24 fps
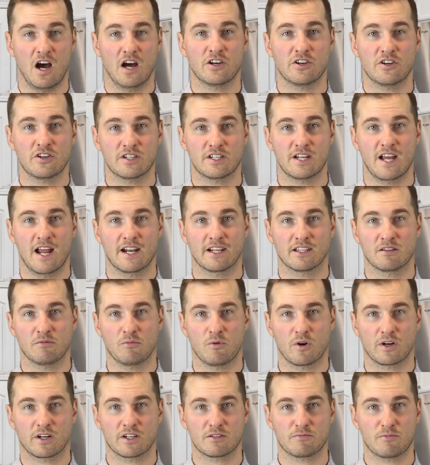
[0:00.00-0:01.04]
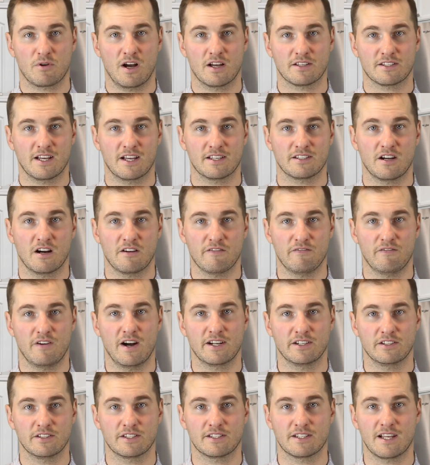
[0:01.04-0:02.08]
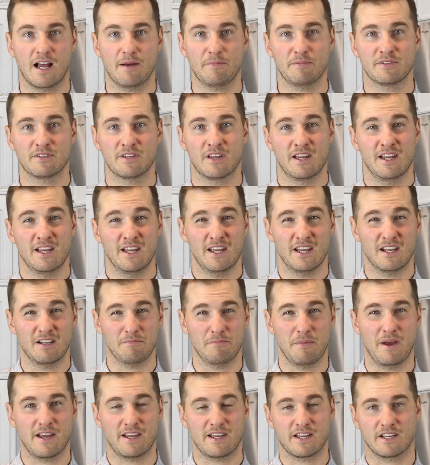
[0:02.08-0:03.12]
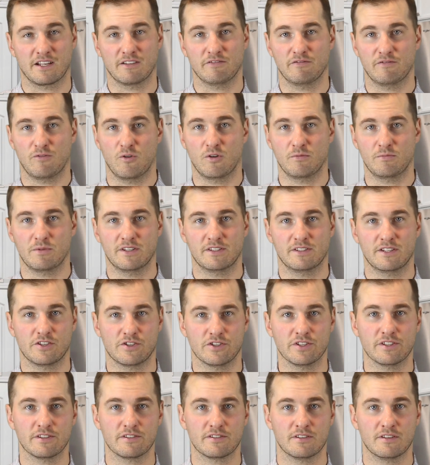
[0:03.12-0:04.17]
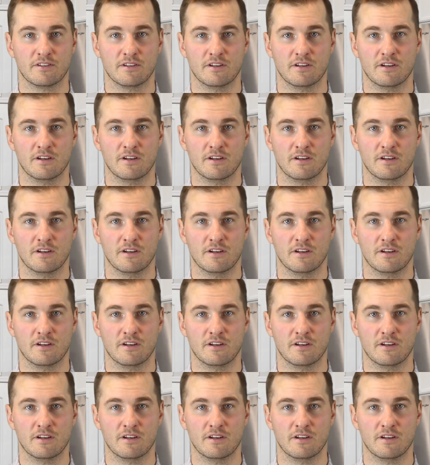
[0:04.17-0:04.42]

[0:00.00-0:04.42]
understanding the mortgage process are vital steps in making informed decisions.